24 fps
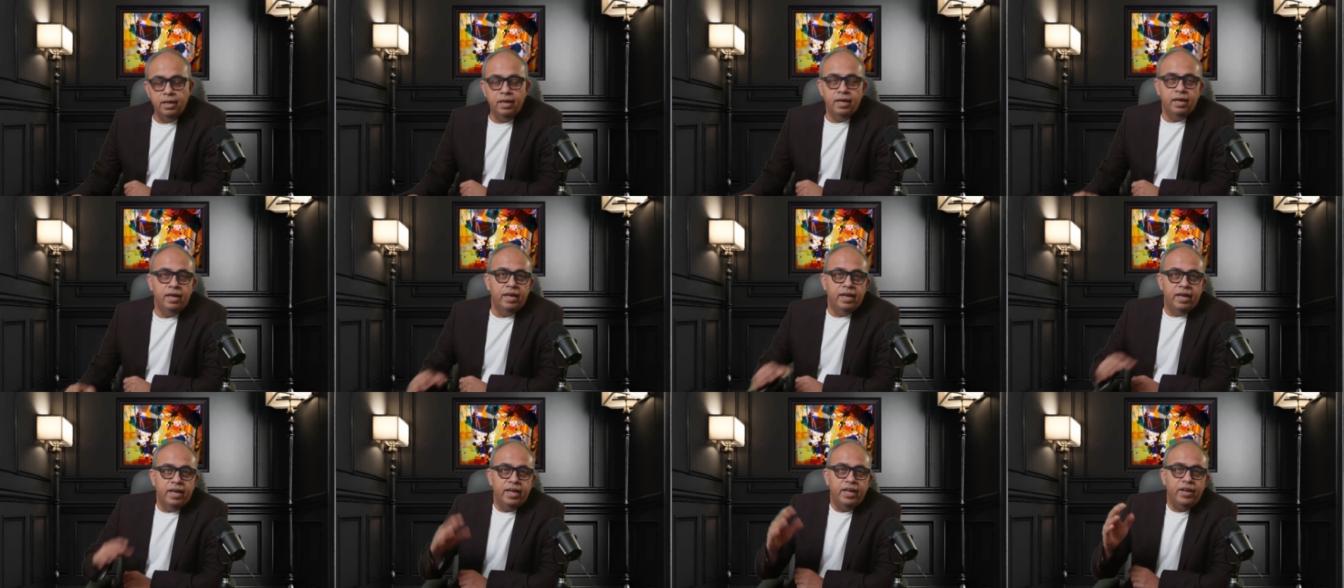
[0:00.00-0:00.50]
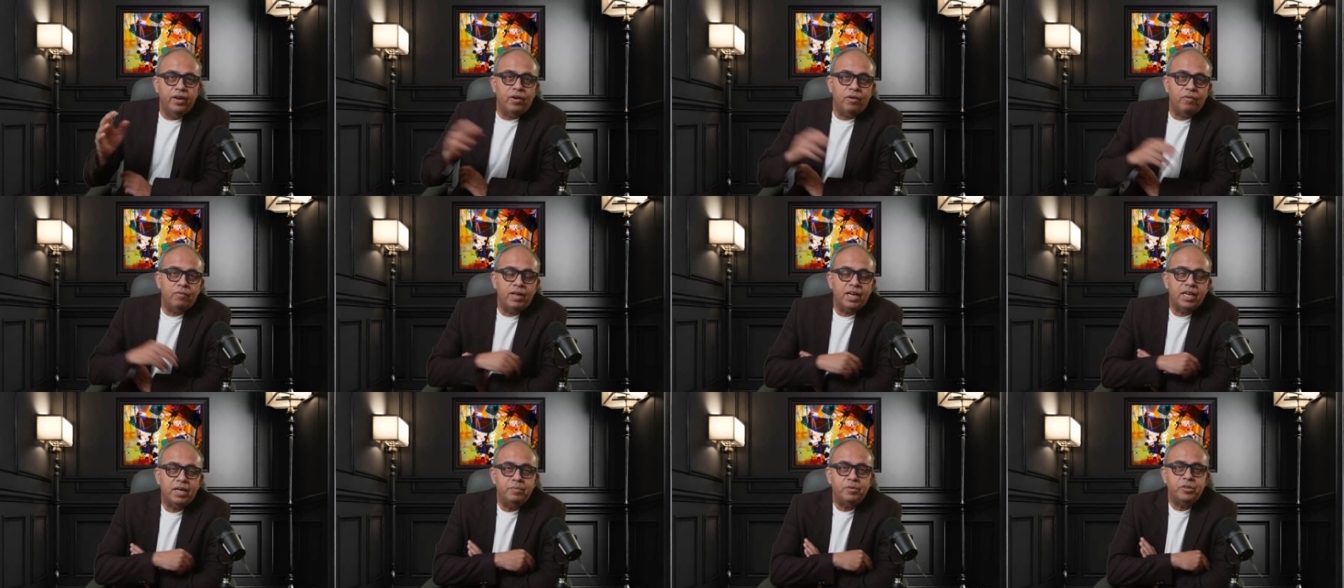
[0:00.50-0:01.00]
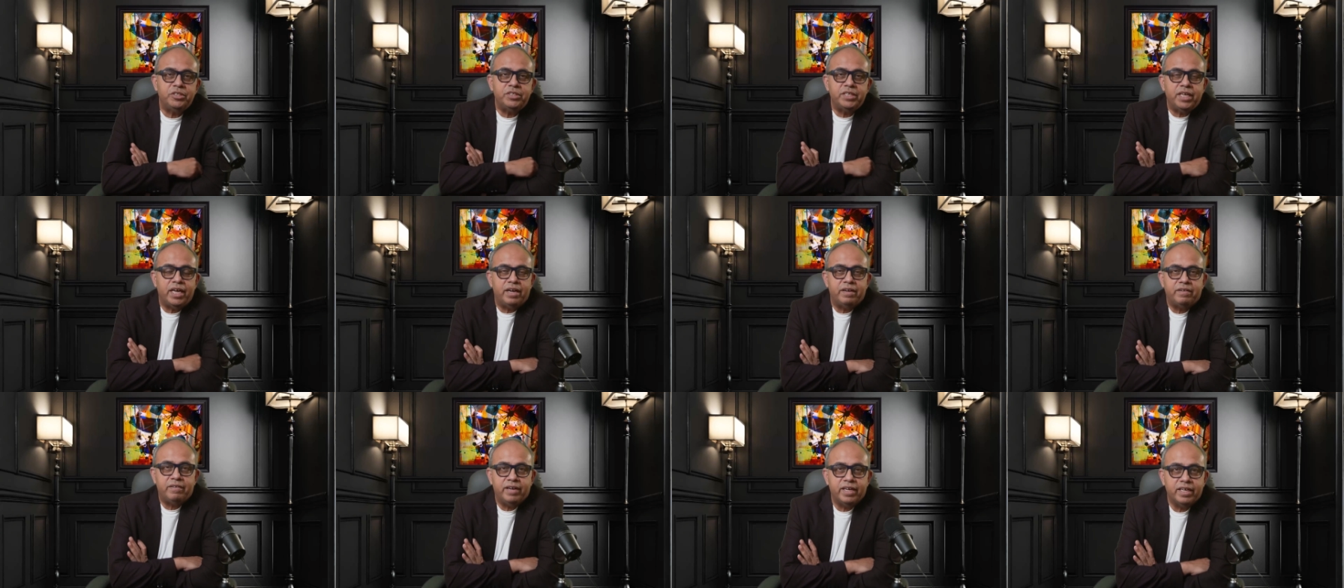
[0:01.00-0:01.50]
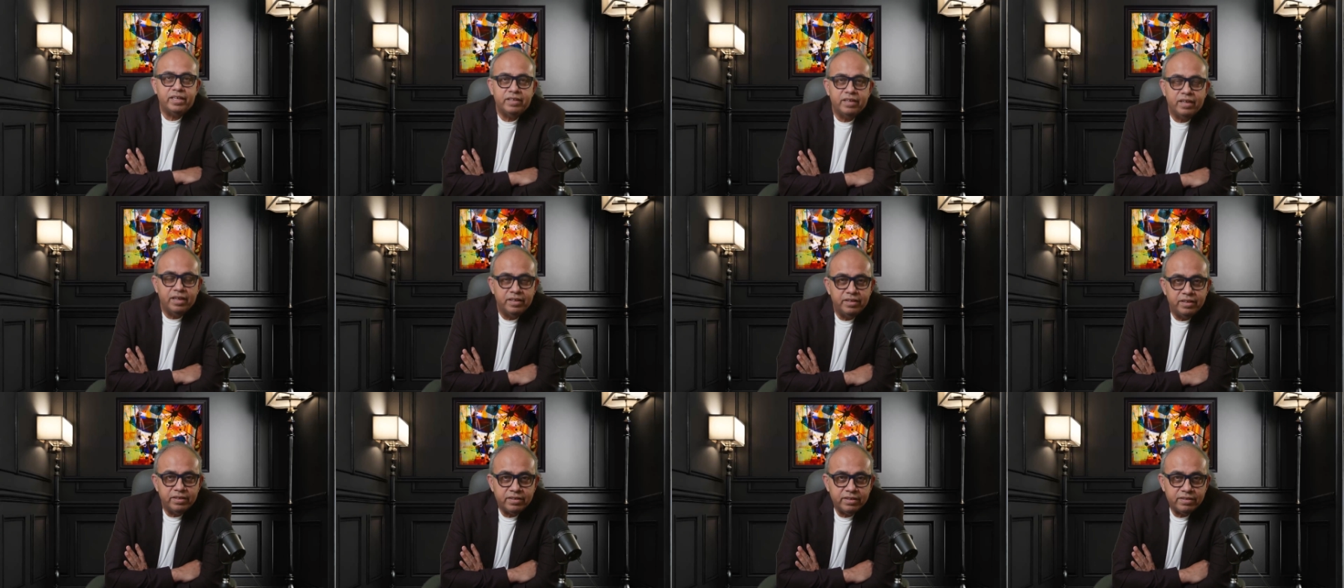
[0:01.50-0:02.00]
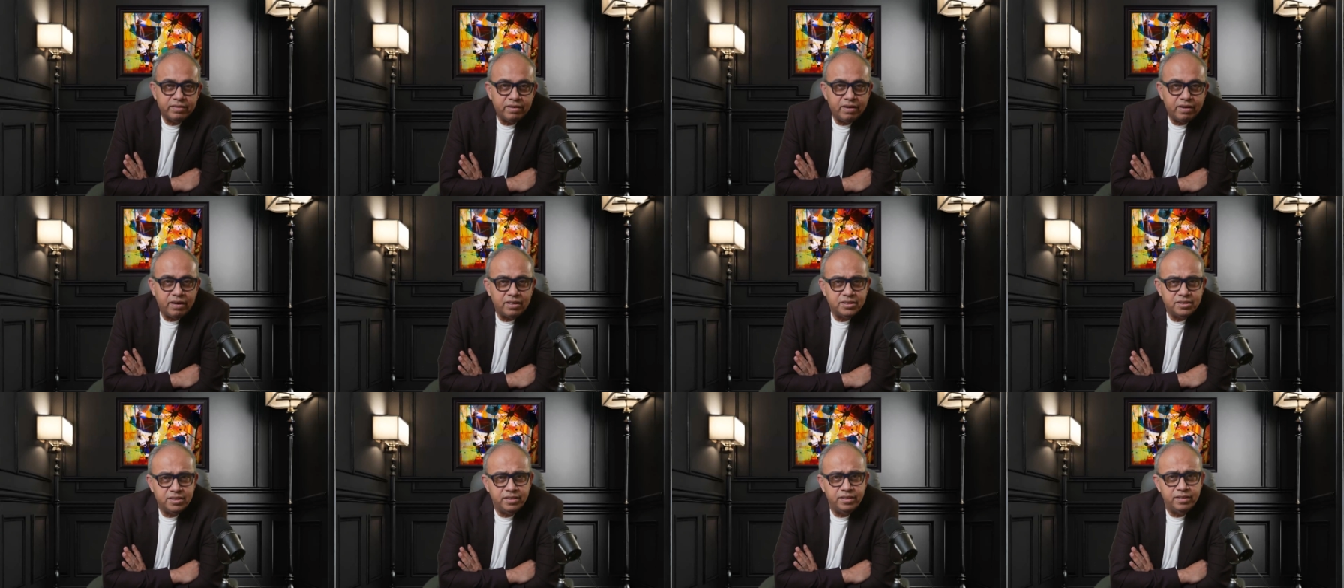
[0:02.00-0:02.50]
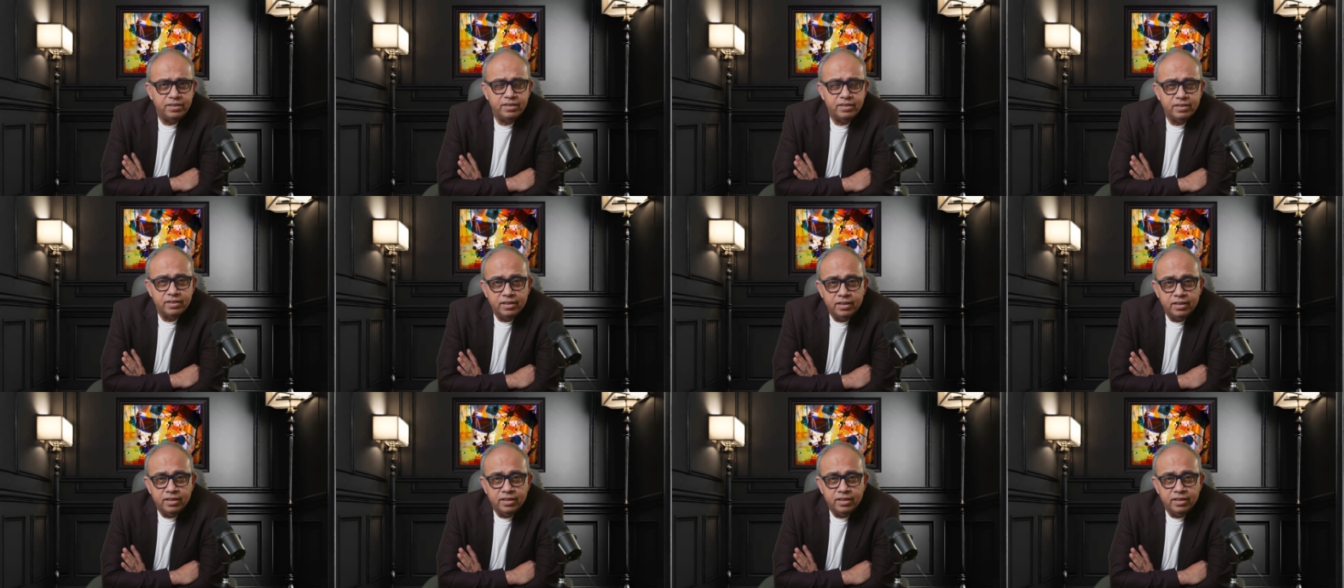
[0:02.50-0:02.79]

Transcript: Hey all, welcome to Sharetrick. This is Raj here.